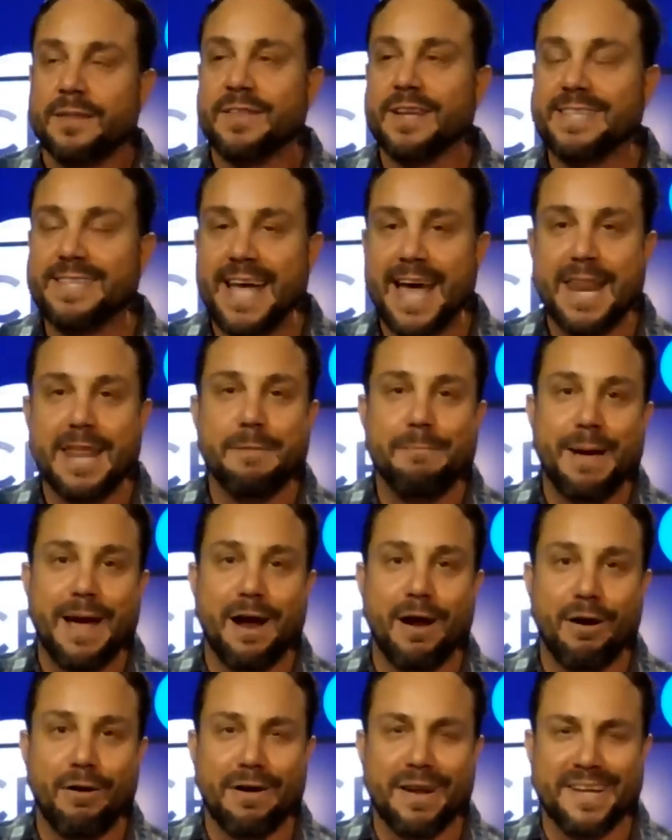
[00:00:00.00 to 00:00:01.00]
The teddy
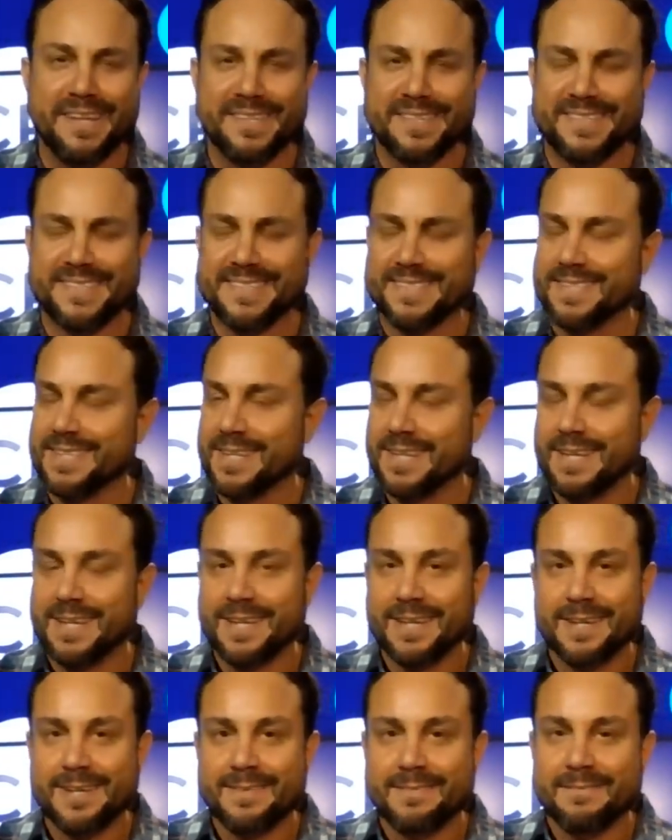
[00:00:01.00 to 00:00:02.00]
bear is
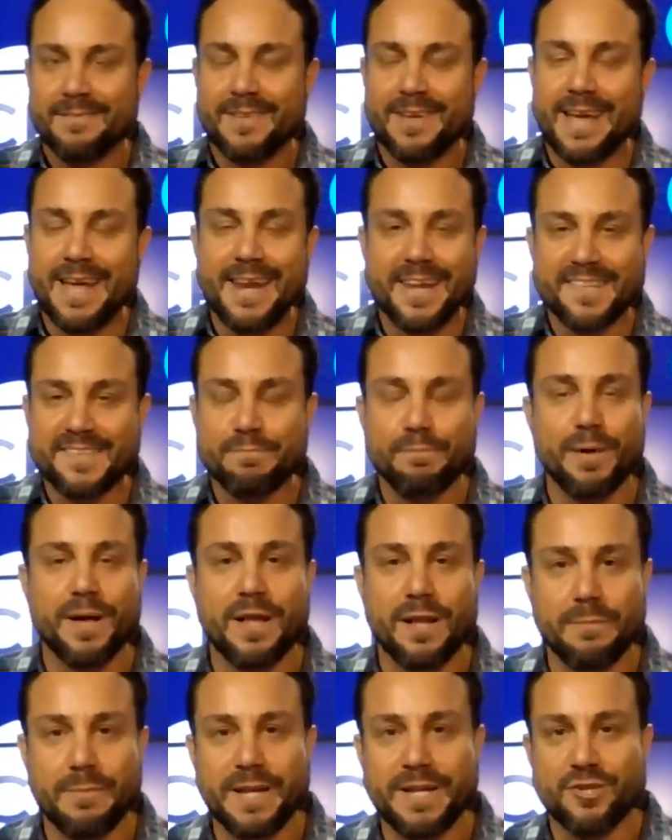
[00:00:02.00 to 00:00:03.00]

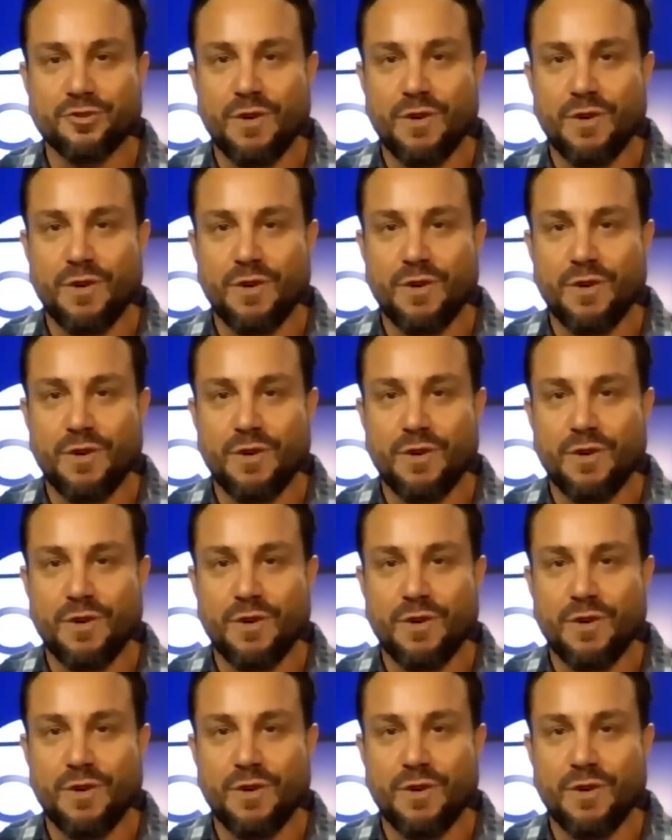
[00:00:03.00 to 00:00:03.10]
inexplicably